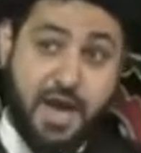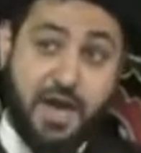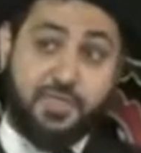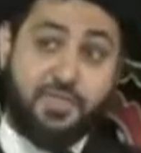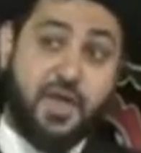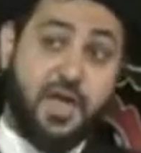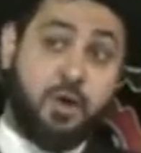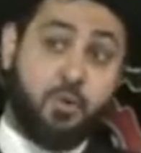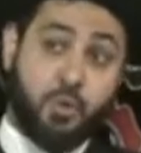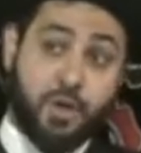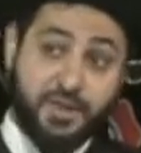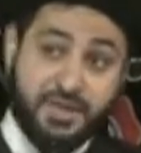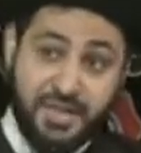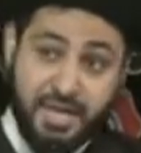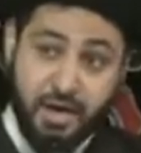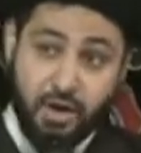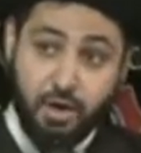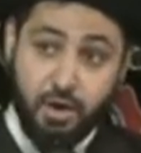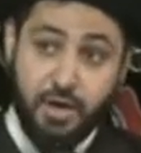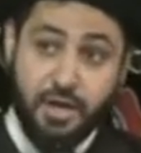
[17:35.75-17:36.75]
They were
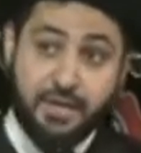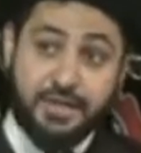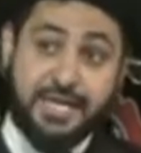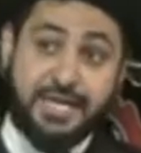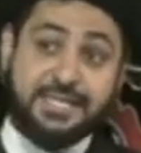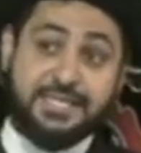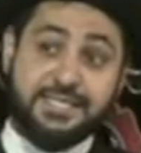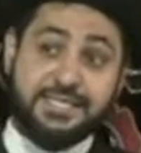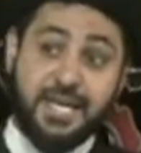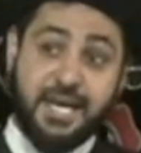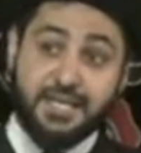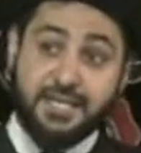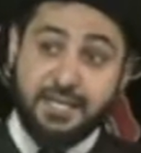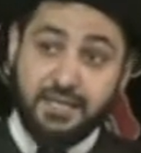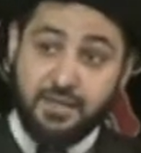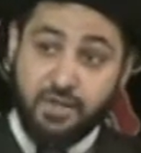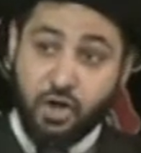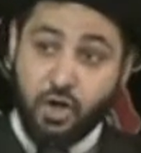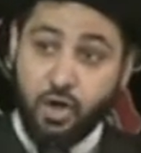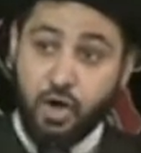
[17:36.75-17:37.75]
there. They
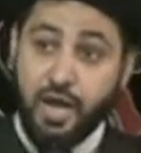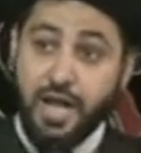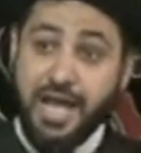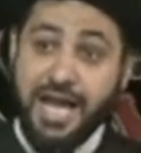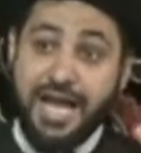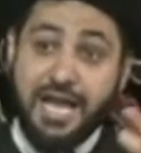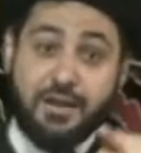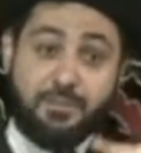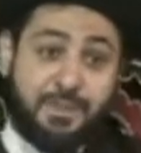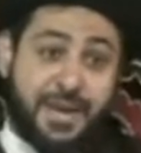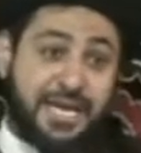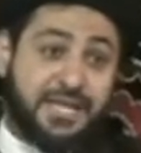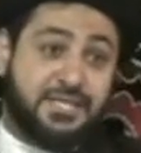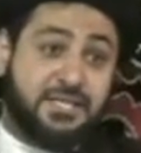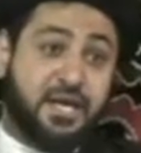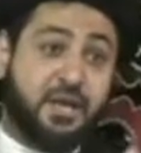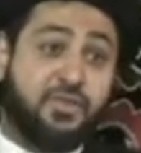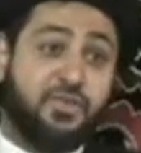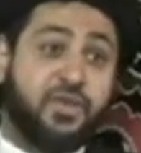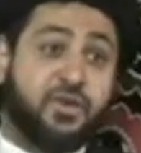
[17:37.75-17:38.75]
studied there, and
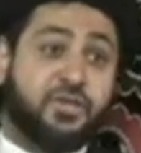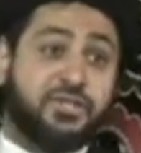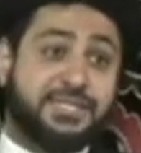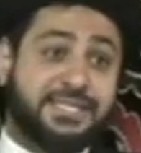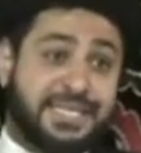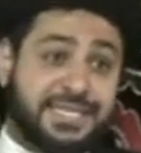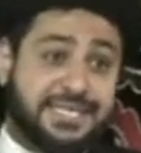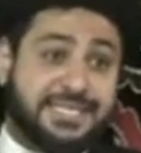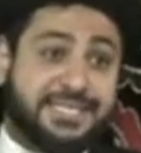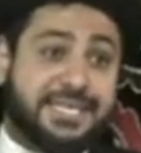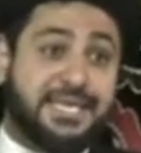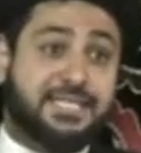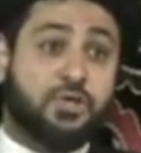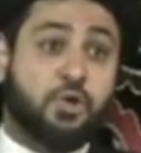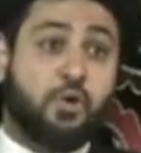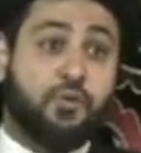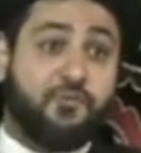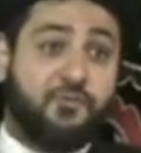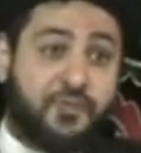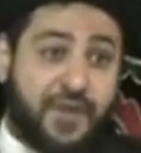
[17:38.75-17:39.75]
based on their success
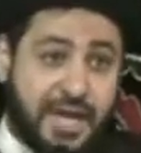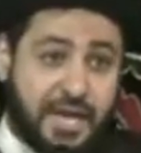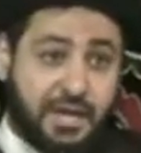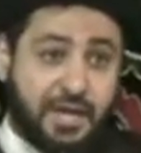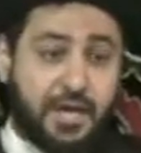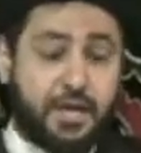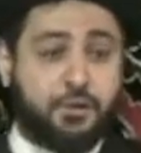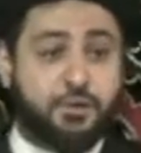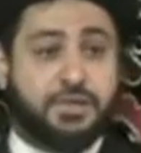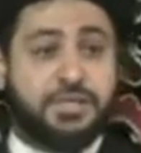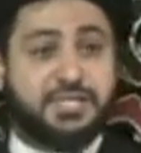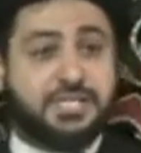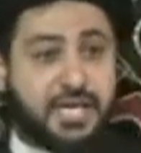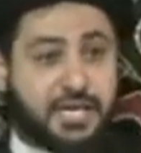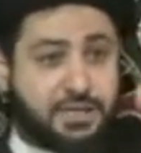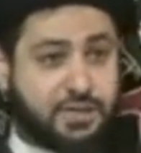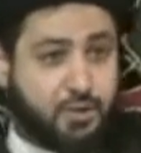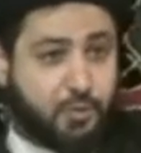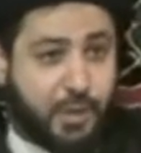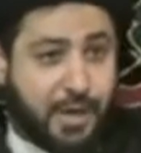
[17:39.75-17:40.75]
or failure, you
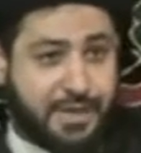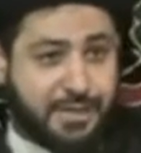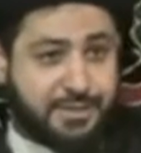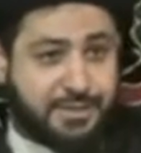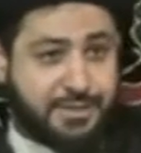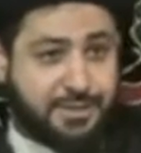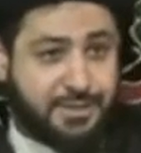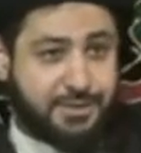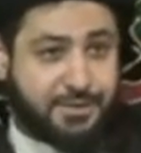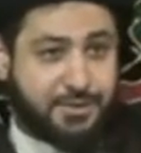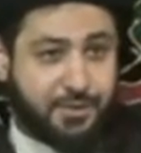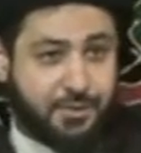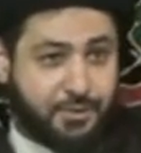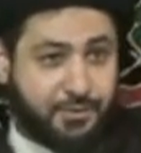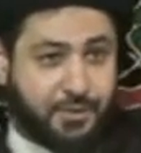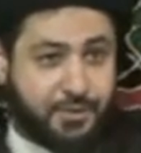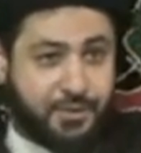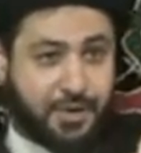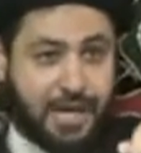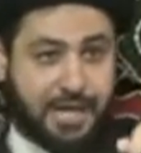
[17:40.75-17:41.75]
decide to what? To go
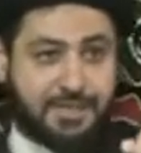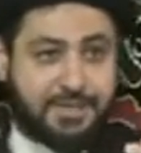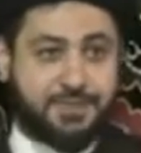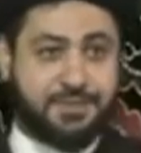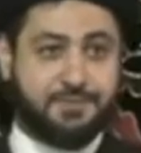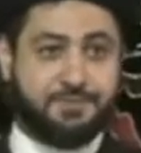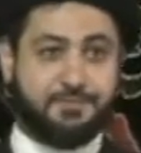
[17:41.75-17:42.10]
there or not.